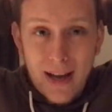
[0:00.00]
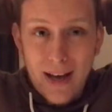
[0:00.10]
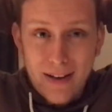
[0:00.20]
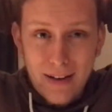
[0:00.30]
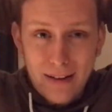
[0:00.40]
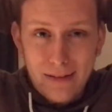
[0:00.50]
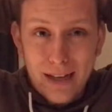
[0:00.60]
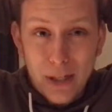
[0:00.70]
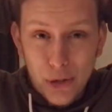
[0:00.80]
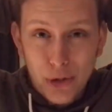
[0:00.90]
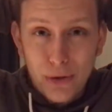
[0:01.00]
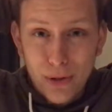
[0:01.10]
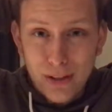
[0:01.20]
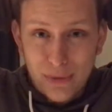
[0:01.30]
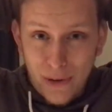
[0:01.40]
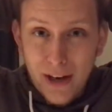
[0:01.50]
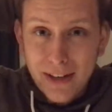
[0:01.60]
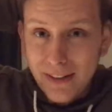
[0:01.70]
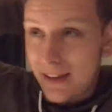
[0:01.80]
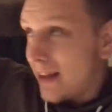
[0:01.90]
and I sure as
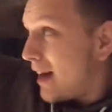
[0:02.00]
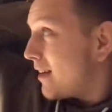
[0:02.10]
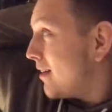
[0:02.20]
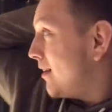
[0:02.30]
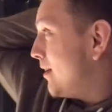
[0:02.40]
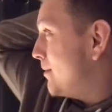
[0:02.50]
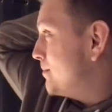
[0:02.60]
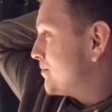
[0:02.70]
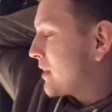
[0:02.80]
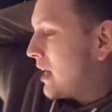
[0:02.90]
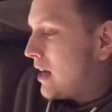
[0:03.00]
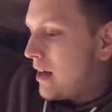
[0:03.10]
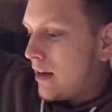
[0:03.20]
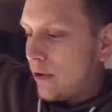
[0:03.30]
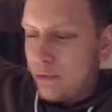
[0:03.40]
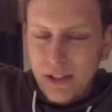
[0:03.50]
fuck did that. The